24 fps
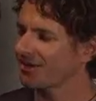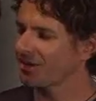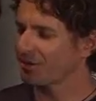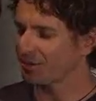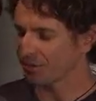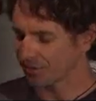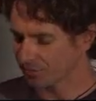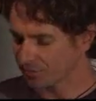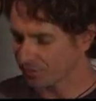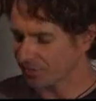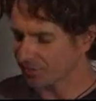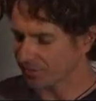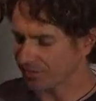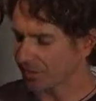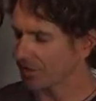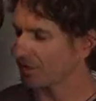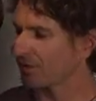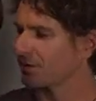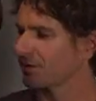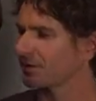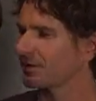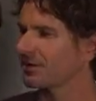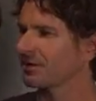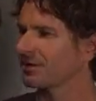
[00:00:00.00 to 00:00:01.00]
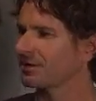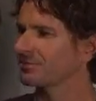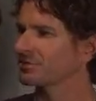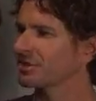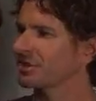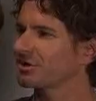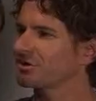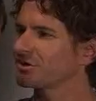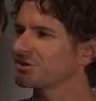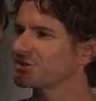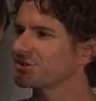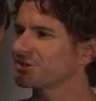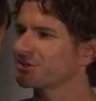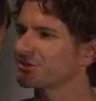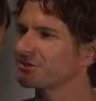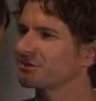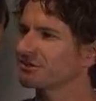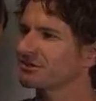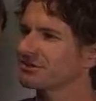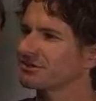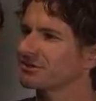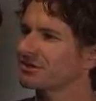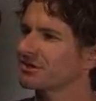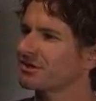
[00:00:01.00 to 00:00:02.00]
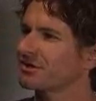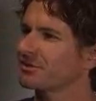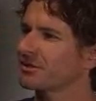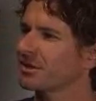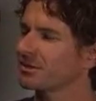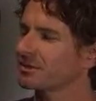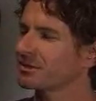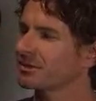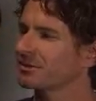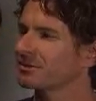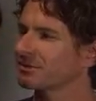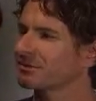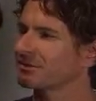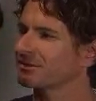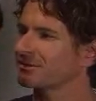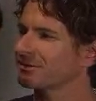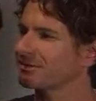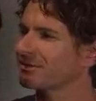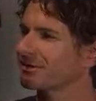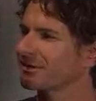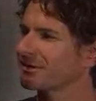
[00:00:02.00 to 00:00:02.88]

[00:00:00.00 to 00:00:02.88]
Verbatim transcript: Oh, I, am going to. I mean,